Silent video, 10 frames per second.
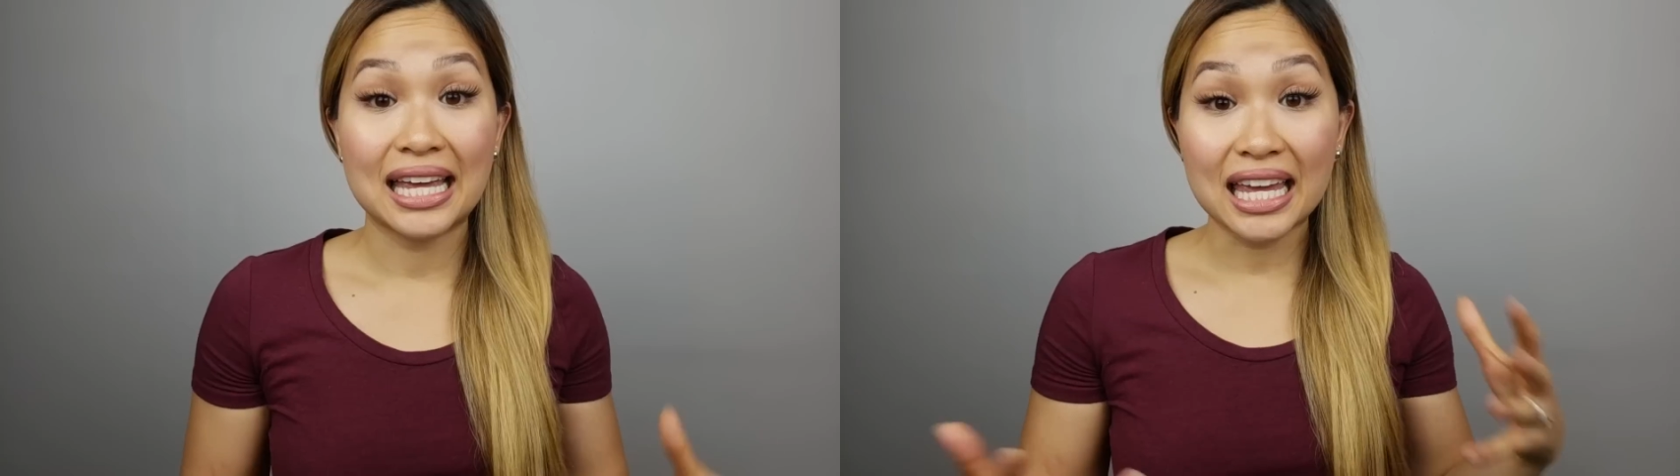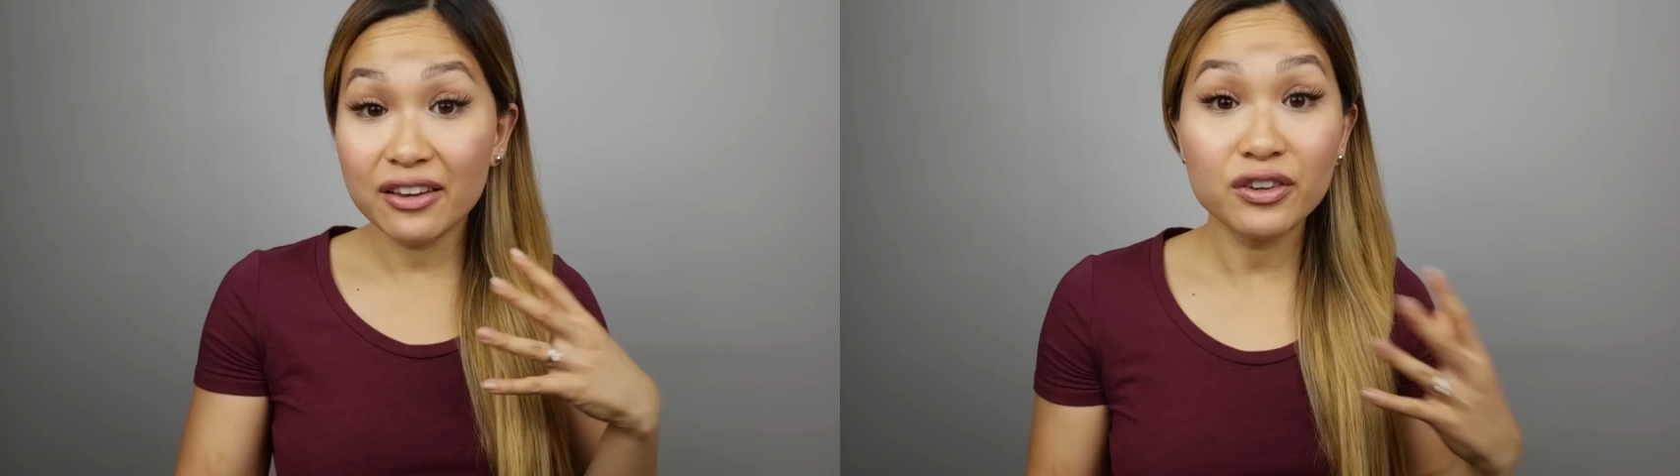
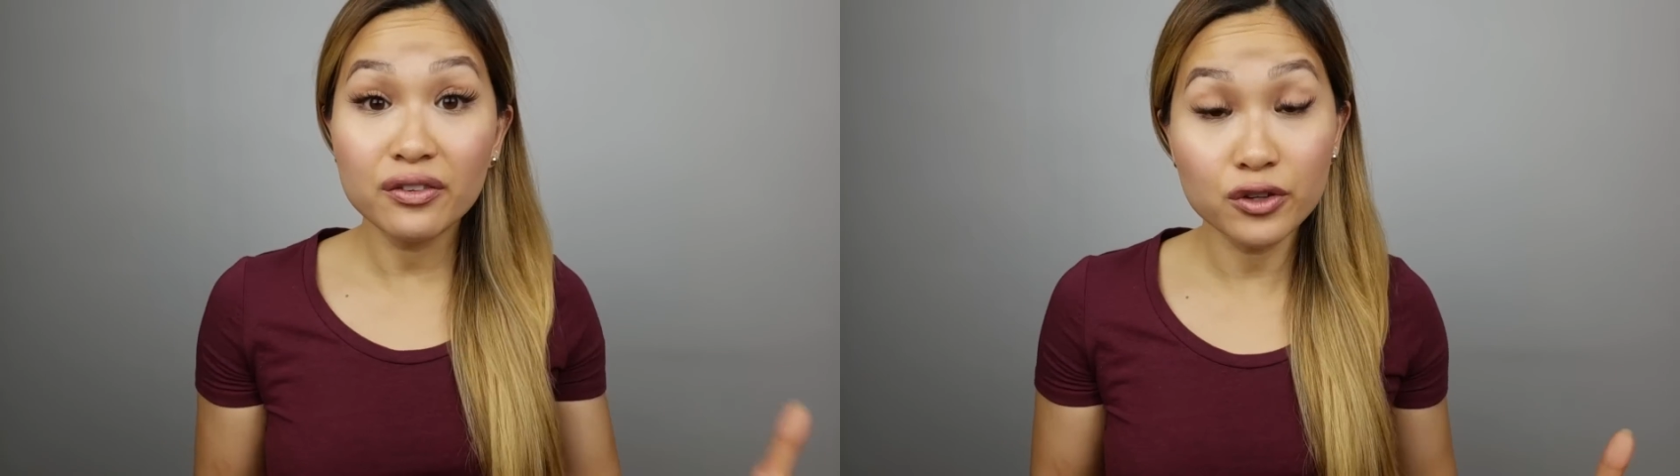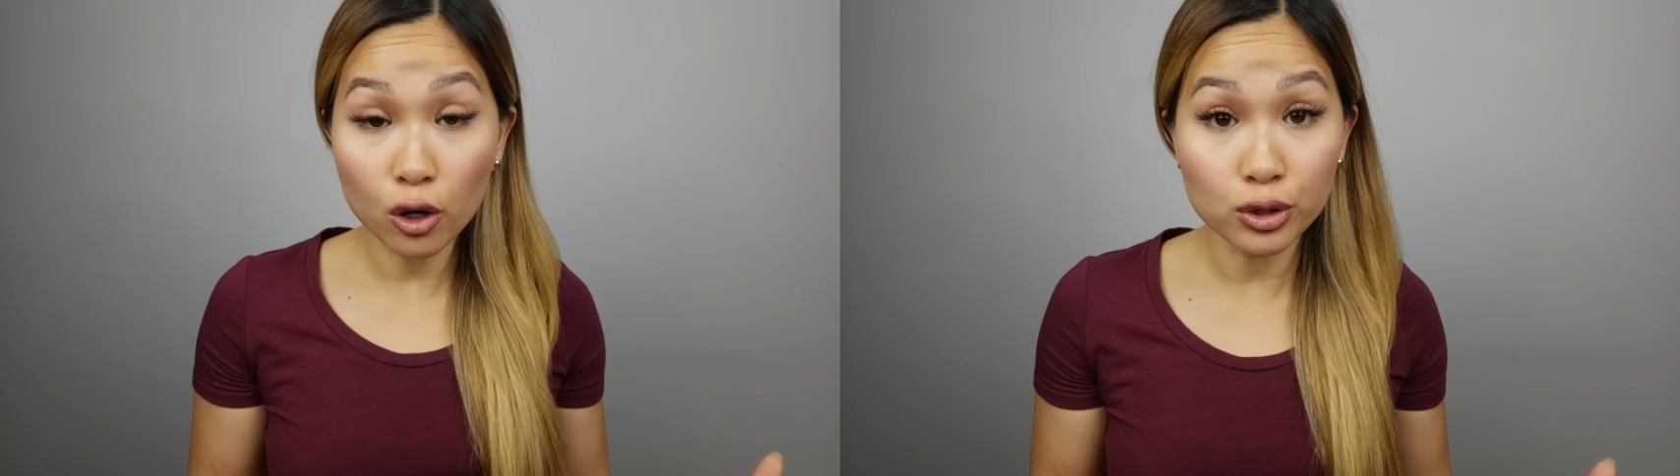Even if
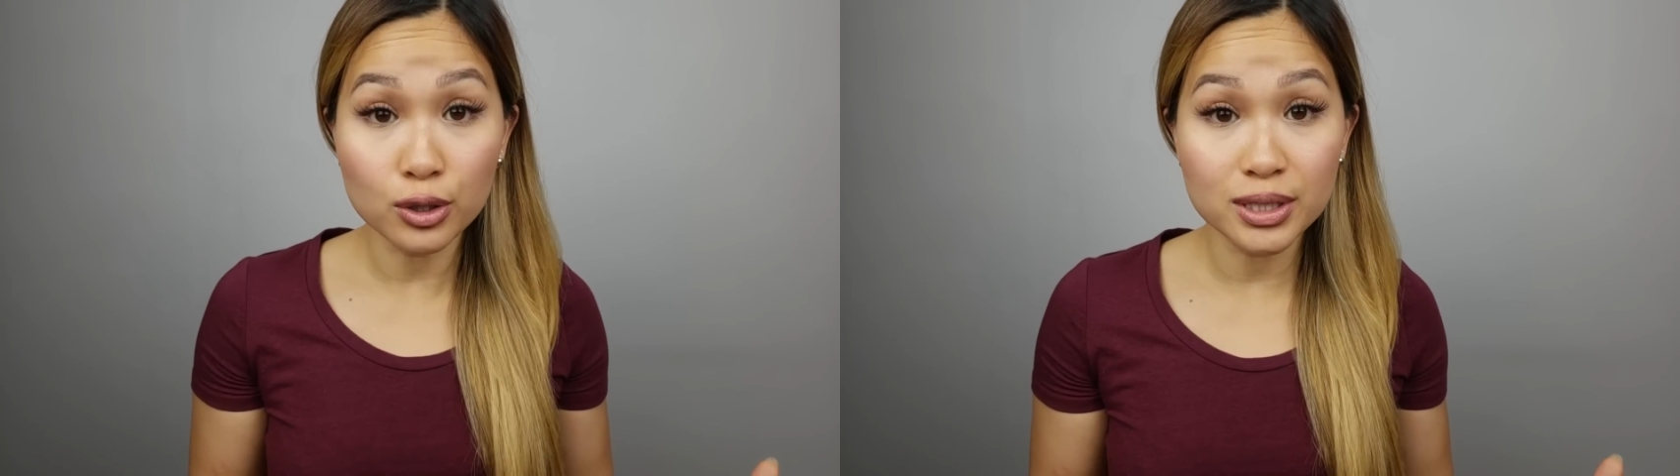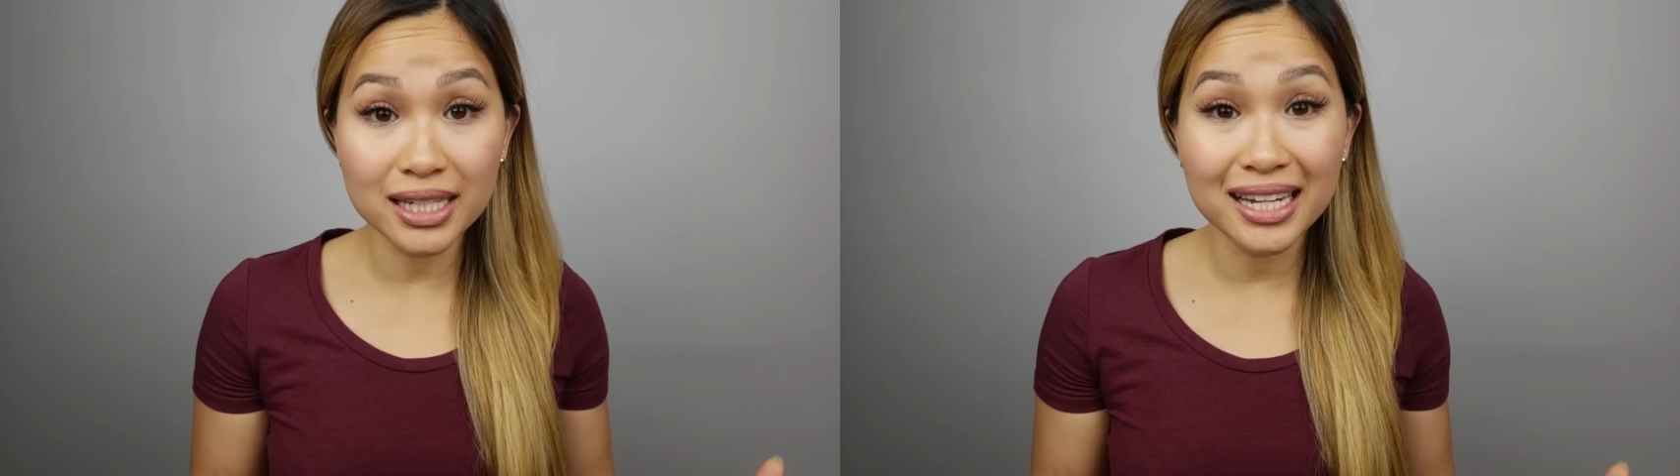you don't
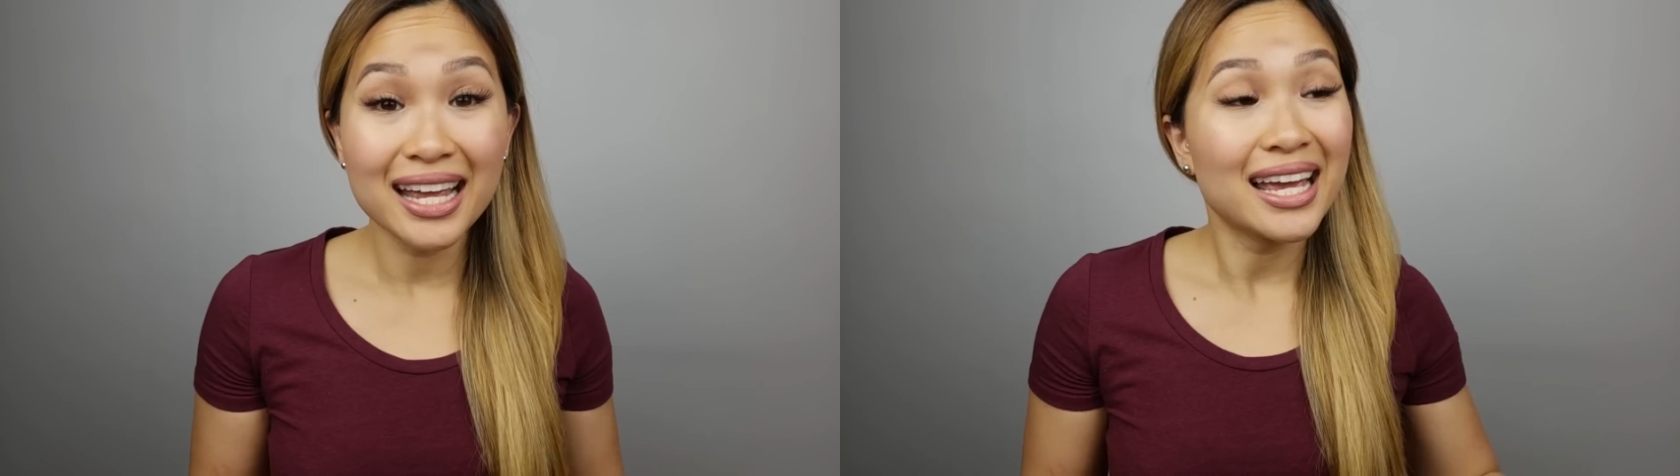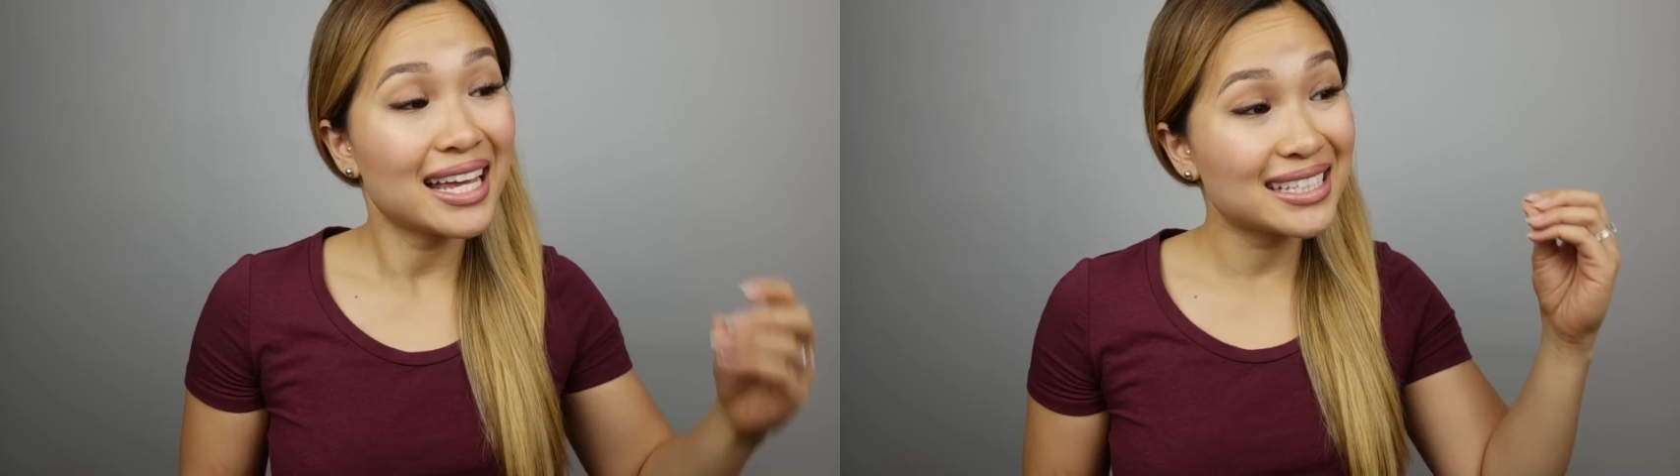use it,
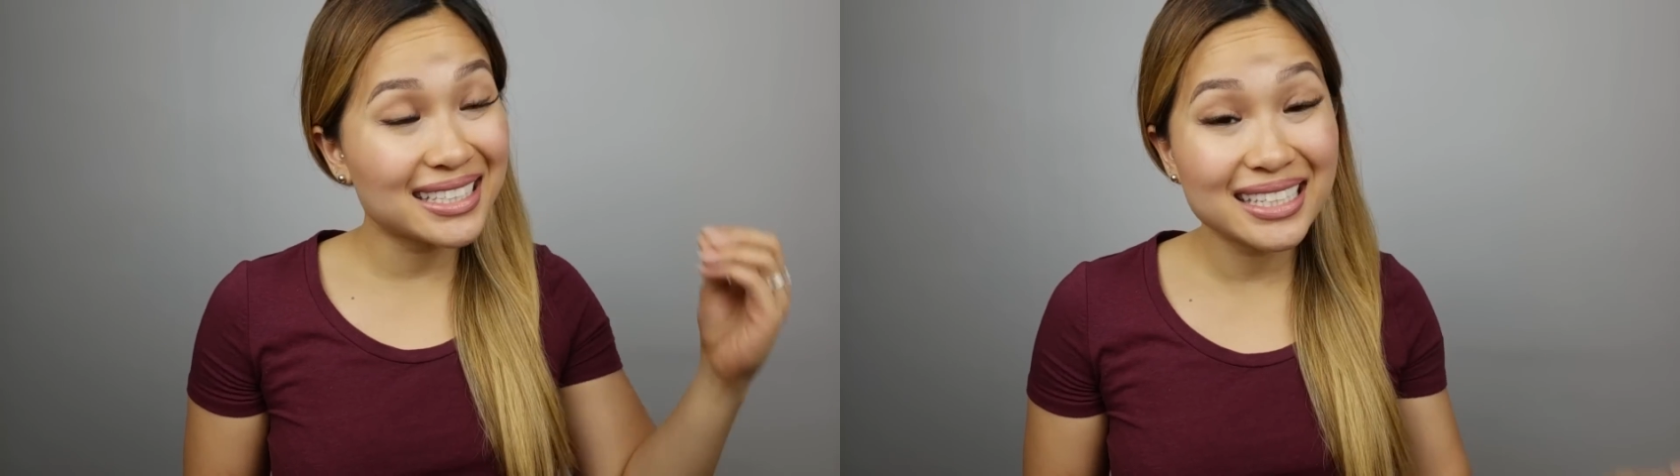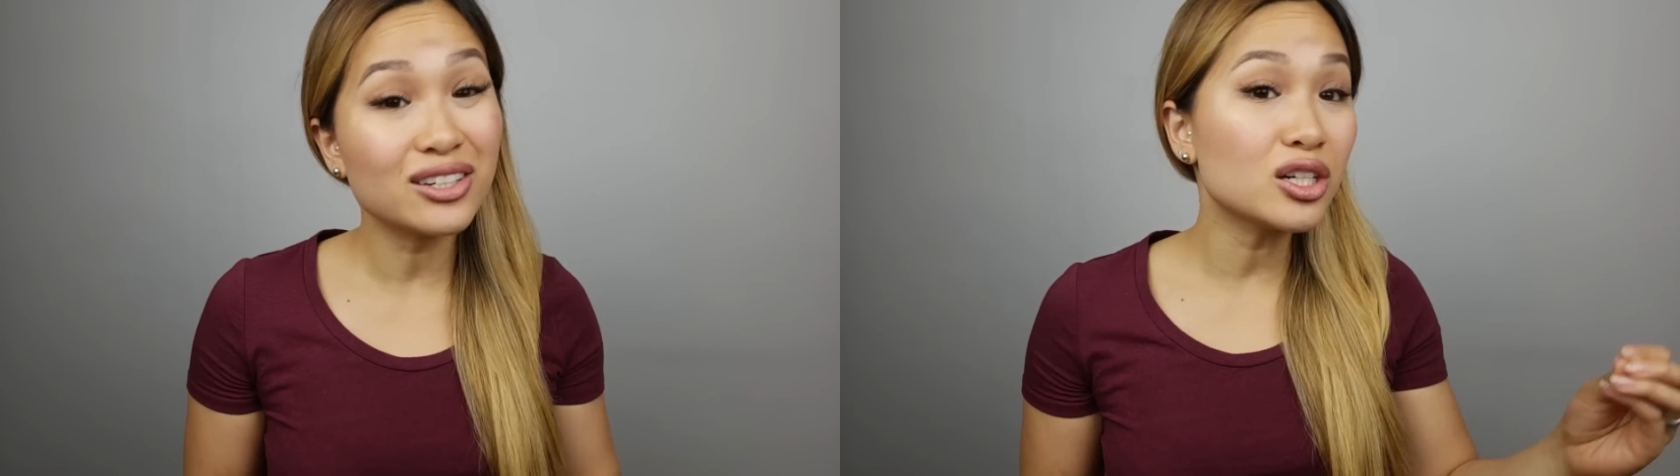it's
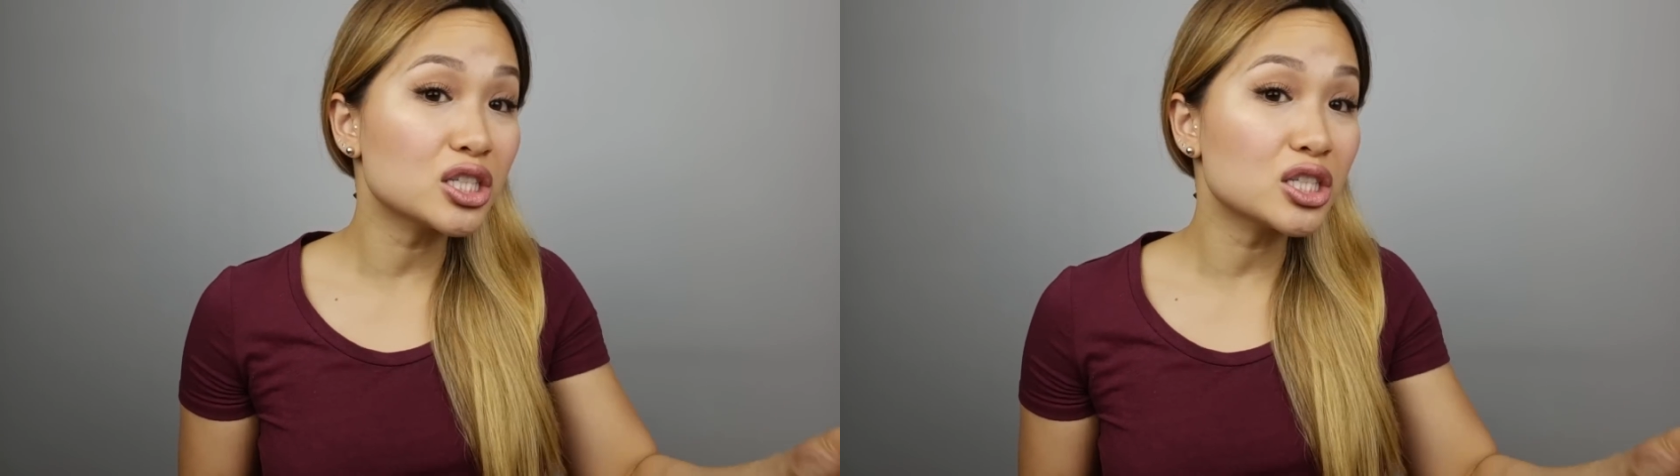still good